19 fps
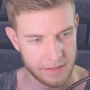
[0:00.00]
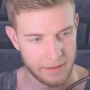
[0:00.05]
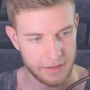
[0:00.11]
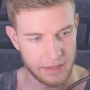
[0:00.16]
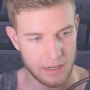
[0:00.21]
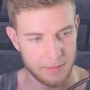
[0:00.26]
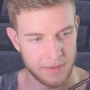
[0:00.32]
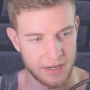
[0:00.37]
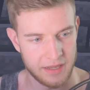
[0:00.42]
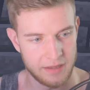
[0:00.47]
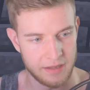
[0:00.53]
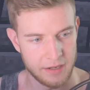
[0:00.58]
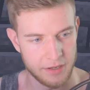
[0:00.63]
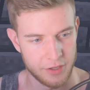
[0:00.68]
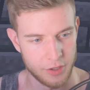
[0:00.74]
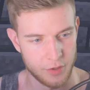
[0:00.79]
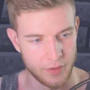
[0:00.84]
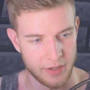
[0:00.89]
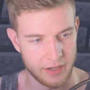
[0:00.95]
Then you gotta make the
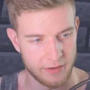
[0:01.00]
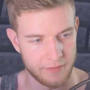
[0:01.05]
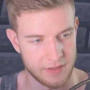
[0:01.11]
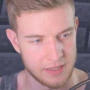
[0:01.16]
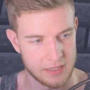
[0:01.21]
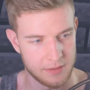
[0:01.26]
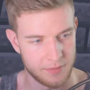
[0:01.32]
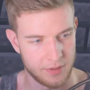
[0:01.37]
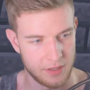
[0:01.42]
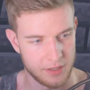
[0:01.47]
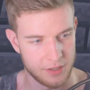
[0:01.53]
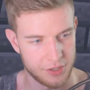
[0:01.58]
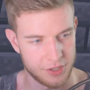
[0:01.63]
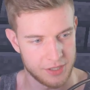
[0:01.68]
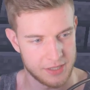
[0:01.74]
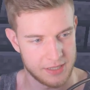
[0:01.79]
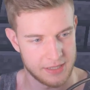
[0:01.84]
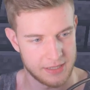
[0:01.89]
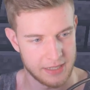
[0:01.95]
other rig visible and
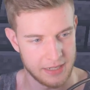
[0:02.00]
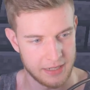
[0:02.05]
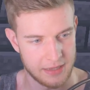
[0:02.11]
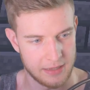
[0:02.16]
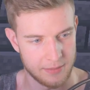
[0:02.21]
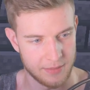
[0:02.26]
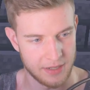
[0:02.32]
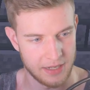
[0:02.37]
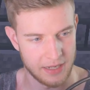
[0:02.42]
just sync them